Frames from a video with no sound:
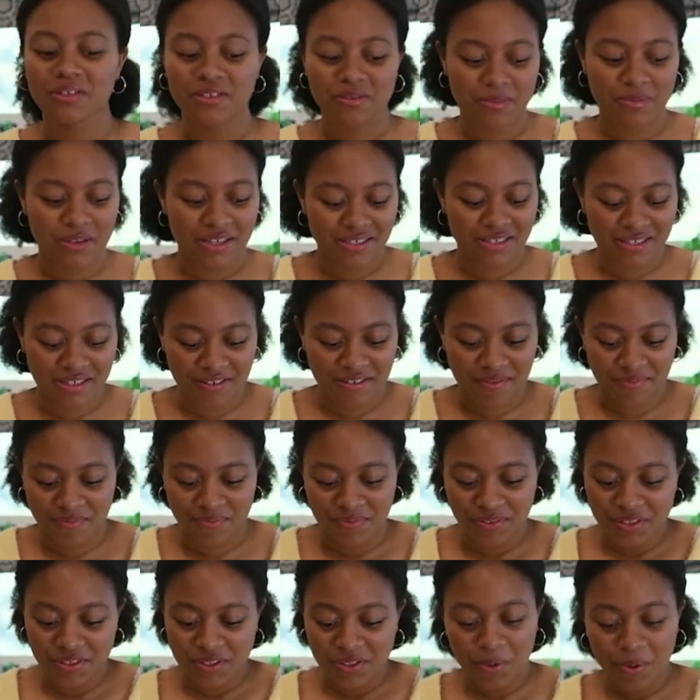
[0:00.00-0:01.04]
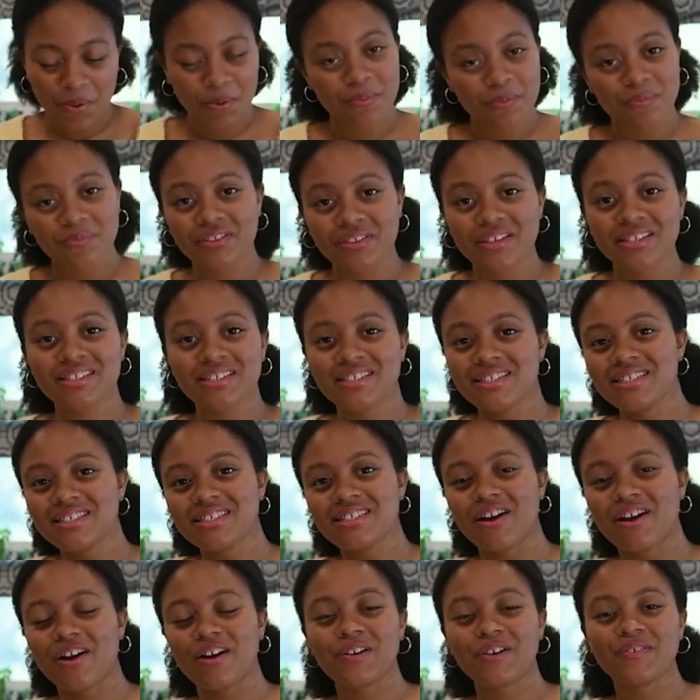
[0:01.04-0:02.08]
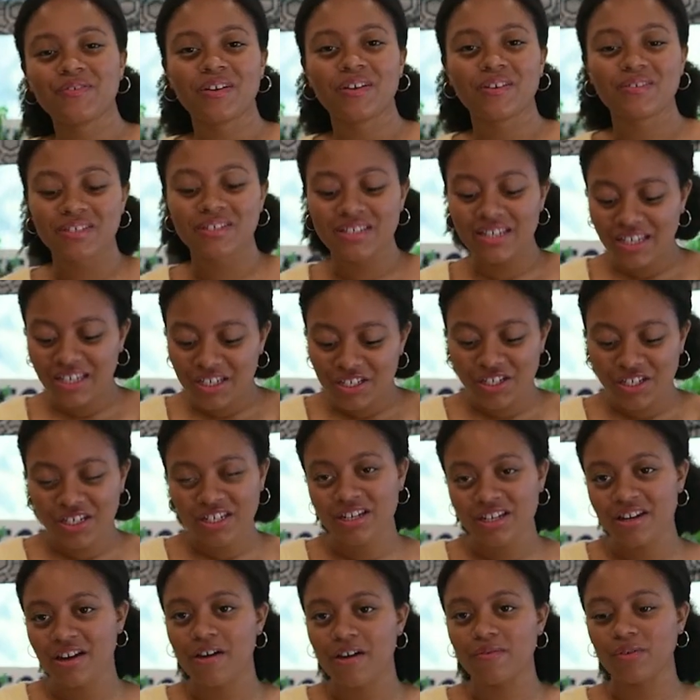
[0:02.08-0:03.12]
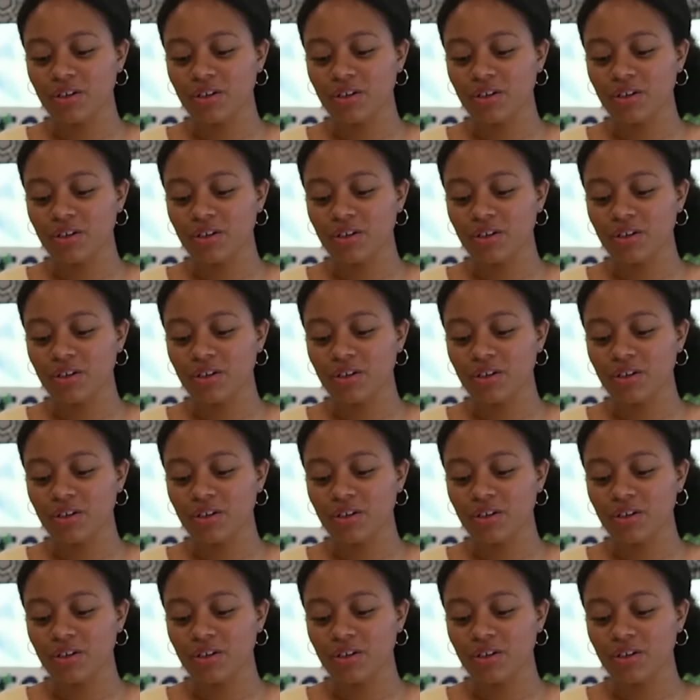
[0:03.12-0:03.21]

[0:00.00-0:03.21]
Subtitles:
amazing. So this is our foundation of our